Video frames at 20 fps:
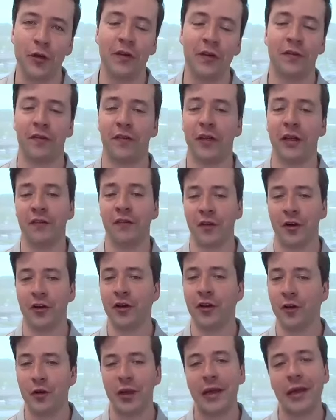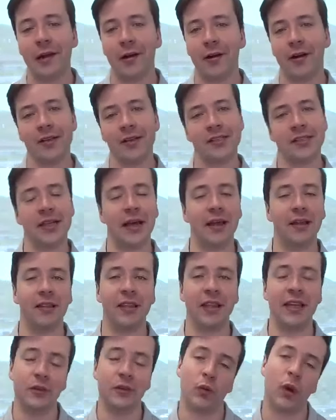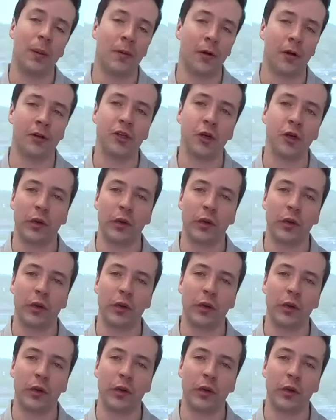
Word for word: if you're new here, is that these webinars